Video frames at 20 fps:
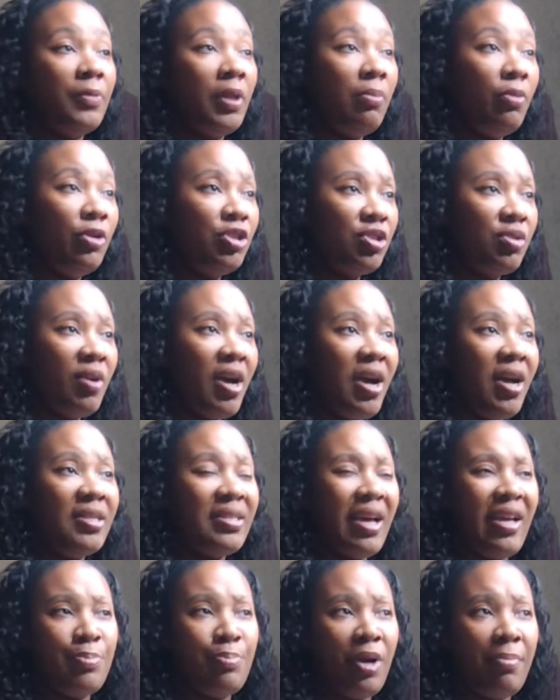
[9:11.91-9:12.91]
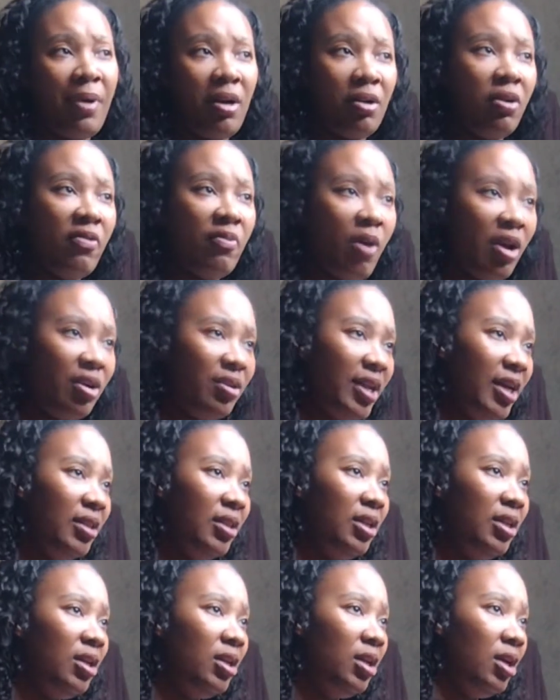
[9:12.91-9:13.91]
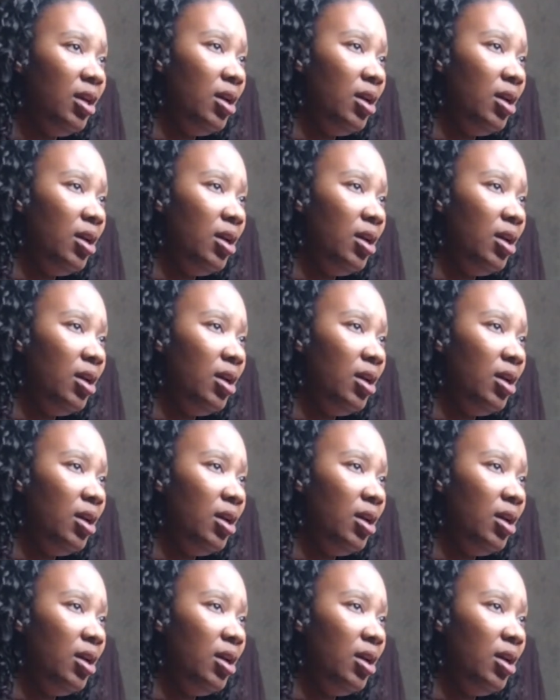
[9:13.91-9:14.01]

and moisturize. I spray my Clove Water daily.